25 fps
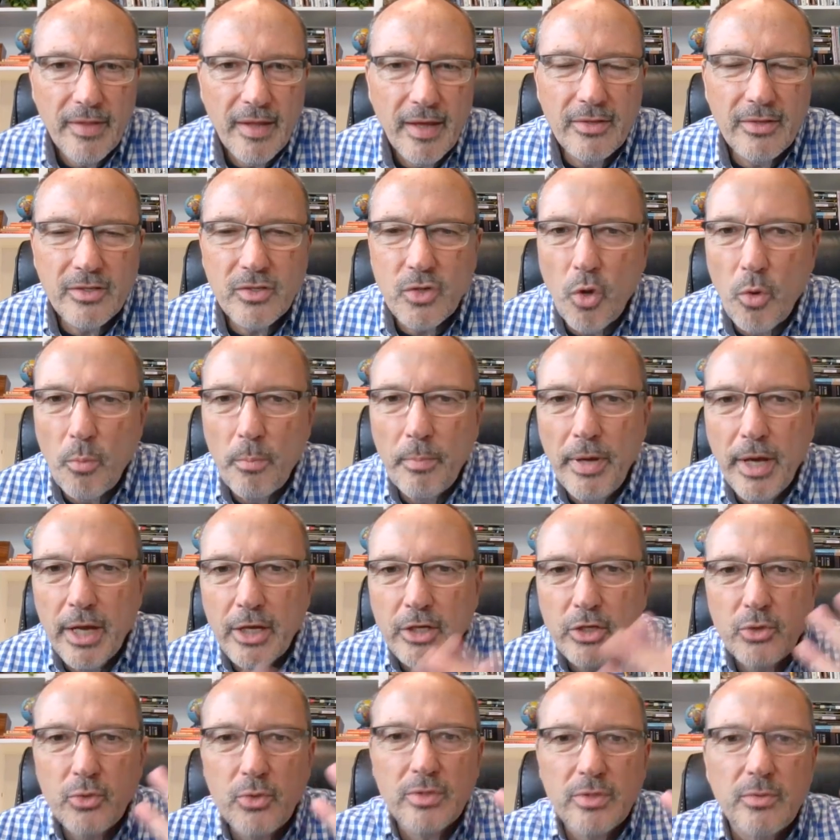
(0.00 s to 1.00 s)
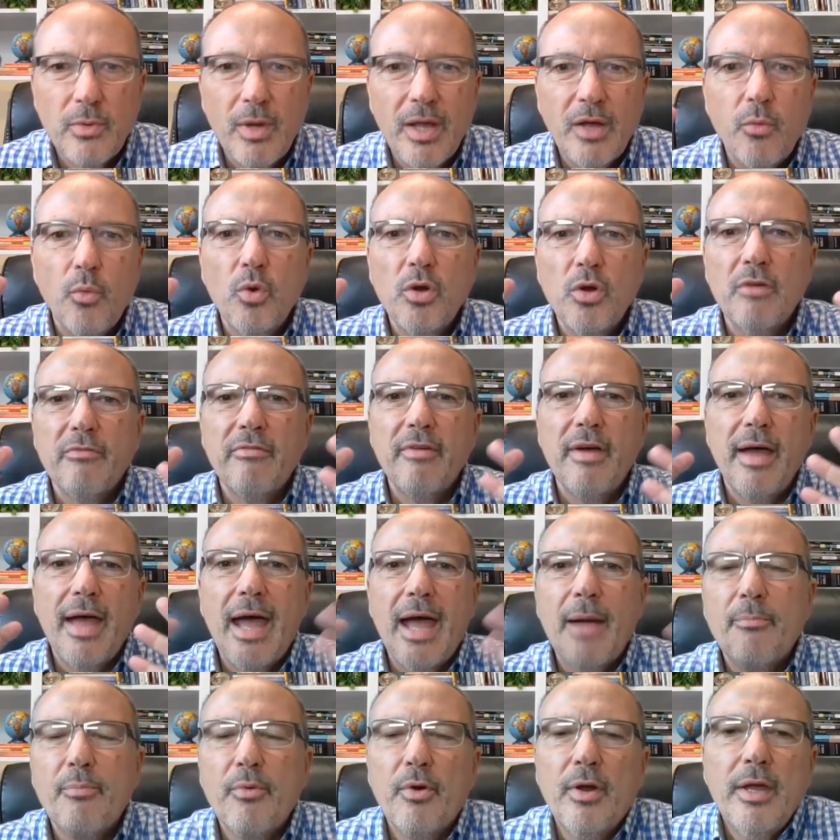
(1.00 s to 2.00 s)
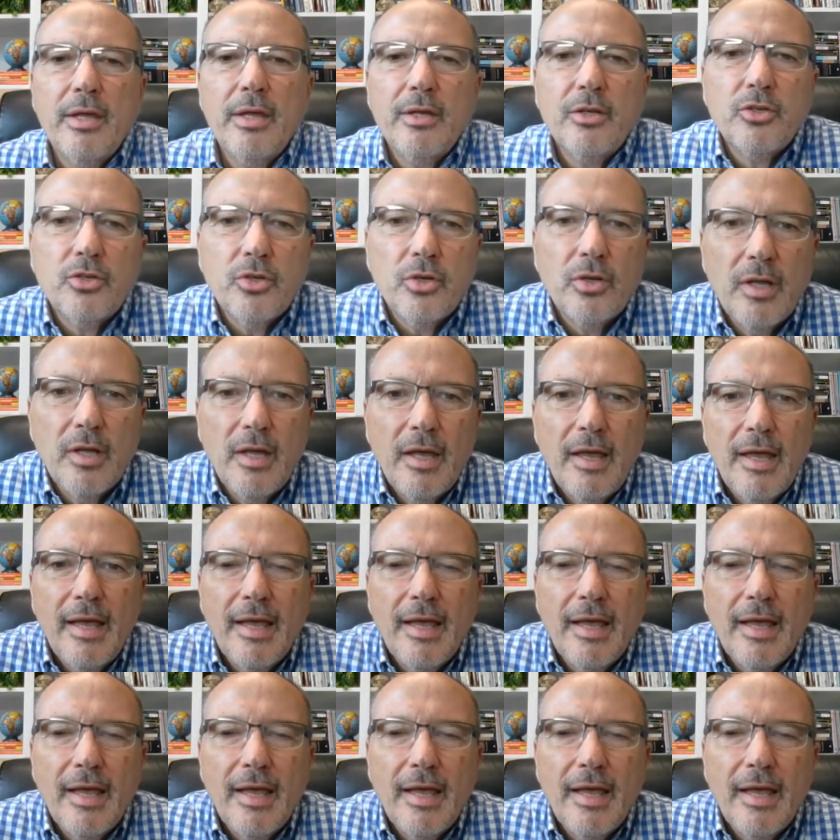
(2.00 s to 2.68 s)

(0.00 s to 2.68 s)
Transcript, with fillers: And this whole picture is like one of apprehension.